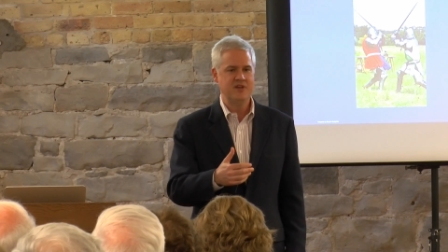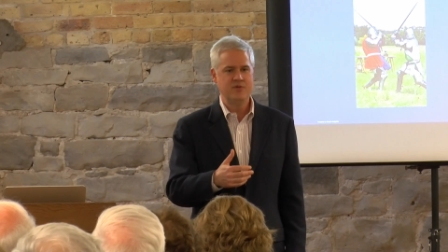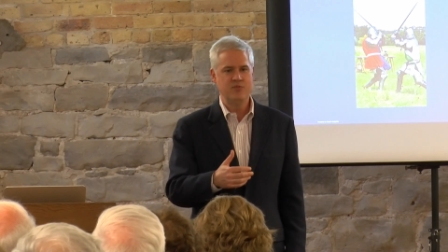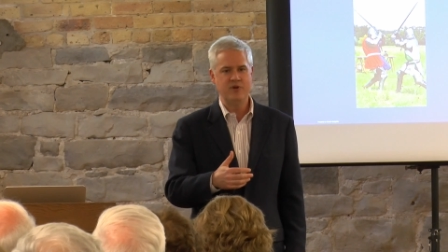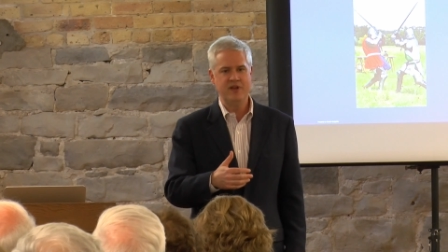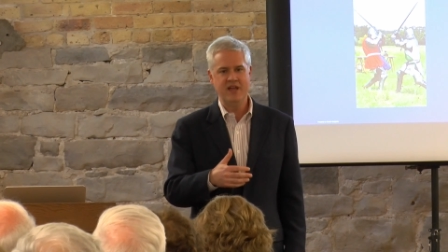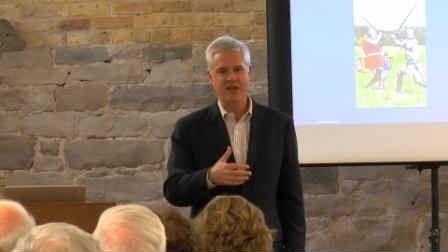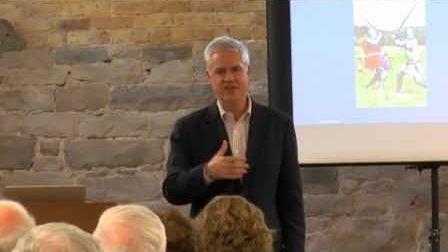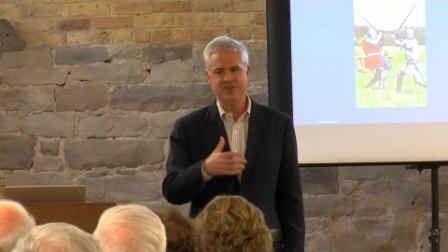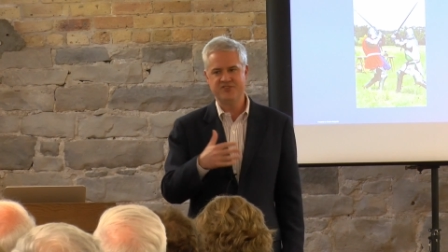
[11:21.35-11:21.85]

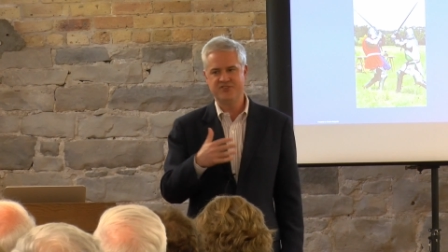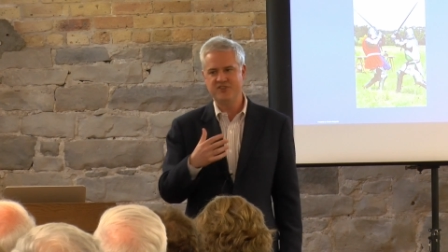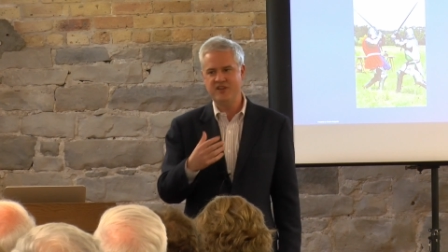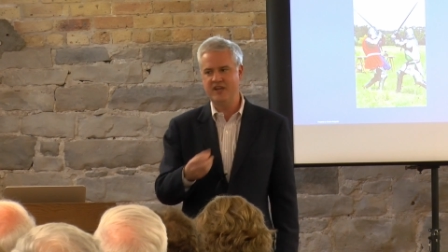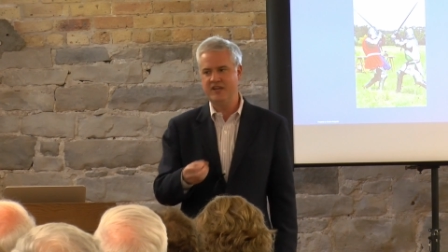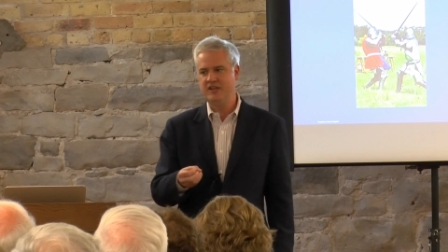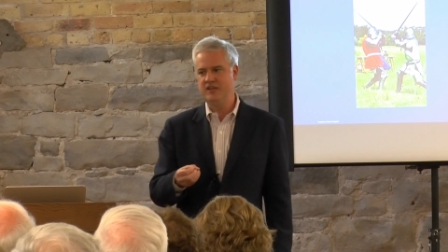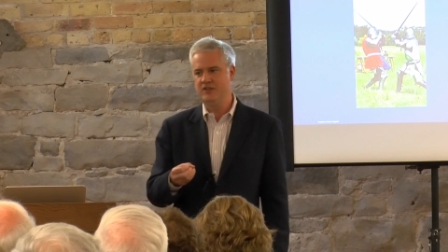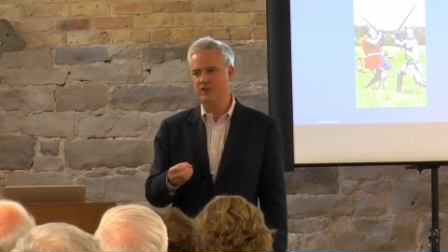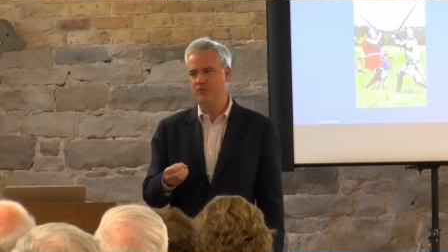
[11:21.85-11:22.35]
we had
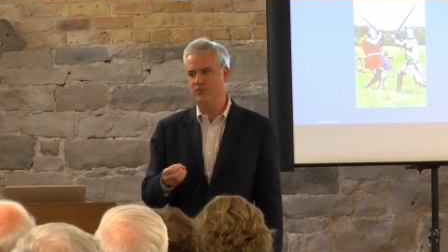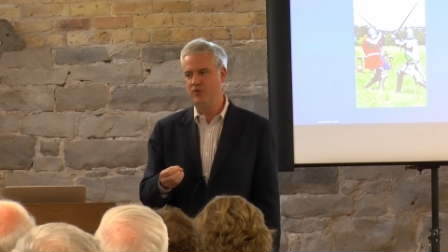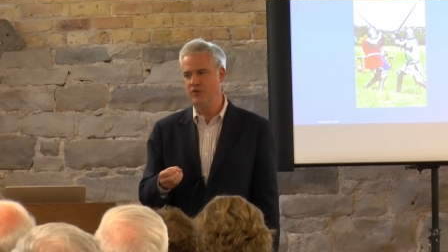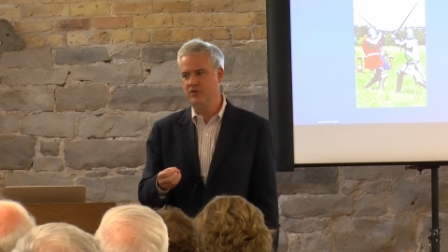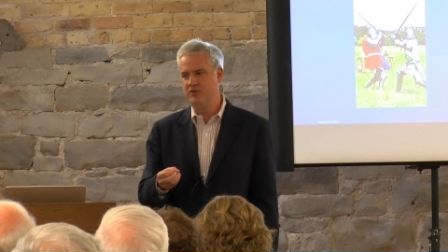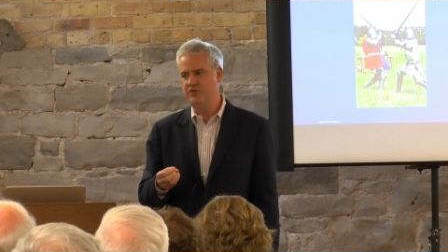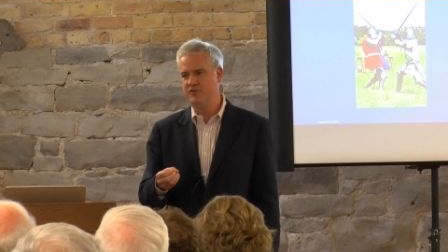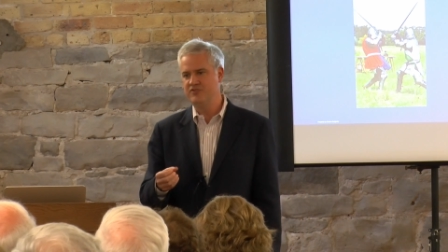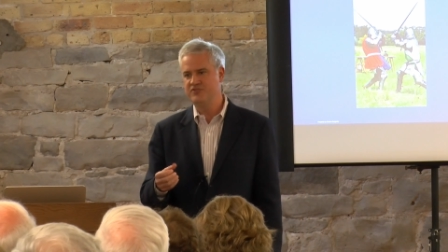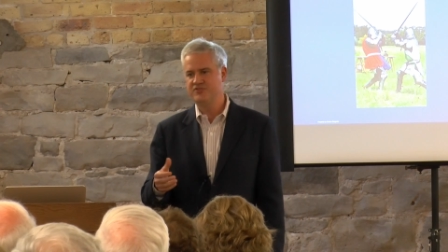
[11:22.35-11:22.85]
secular
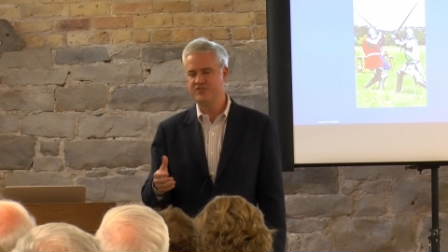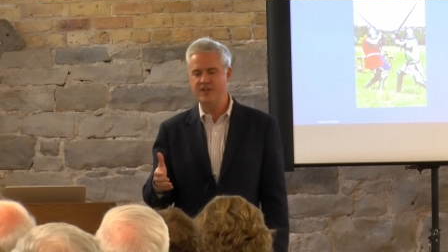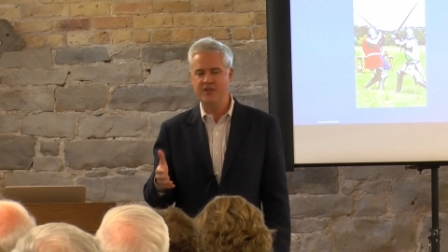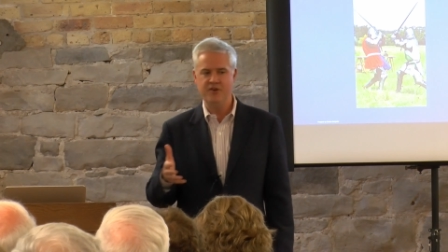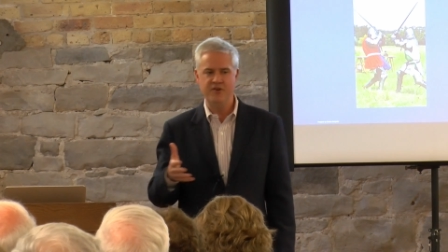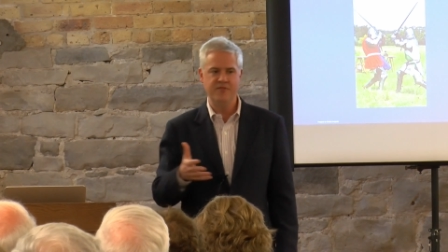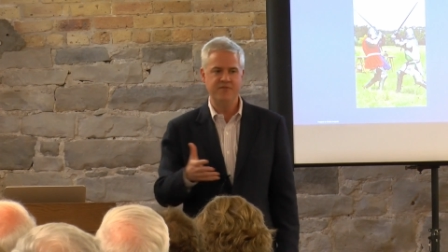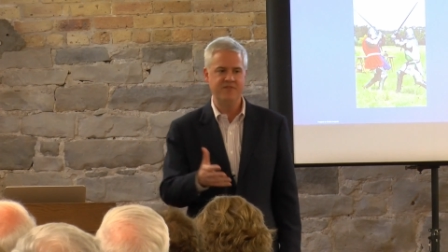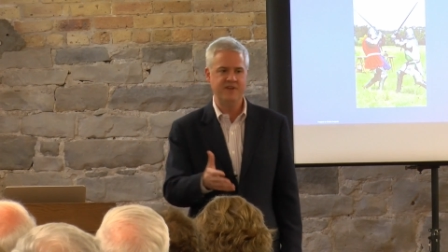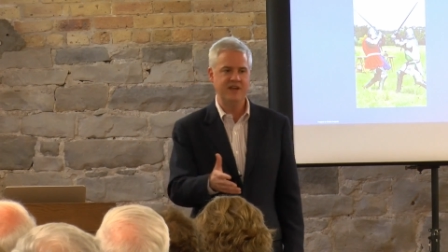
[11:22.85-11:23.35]
rulers
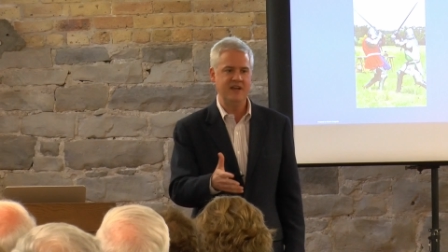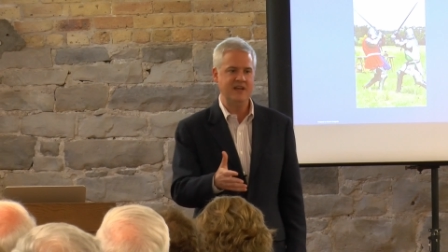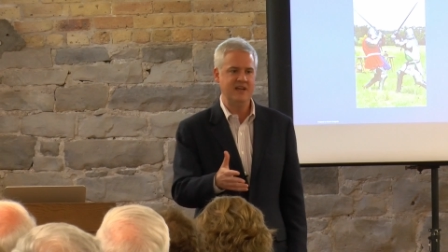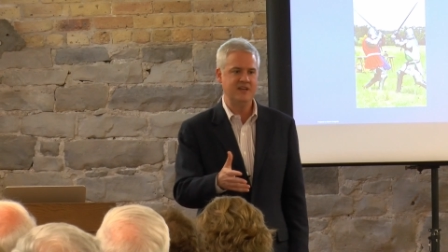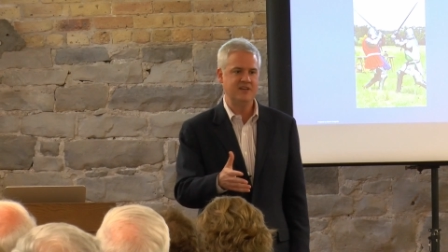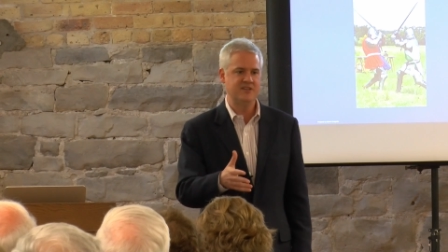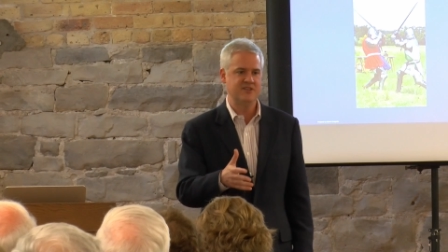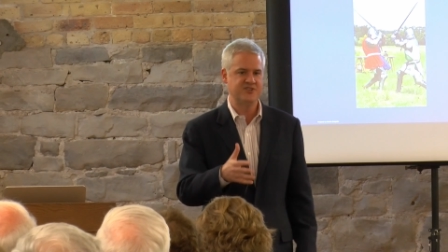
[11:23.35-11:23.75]
intervene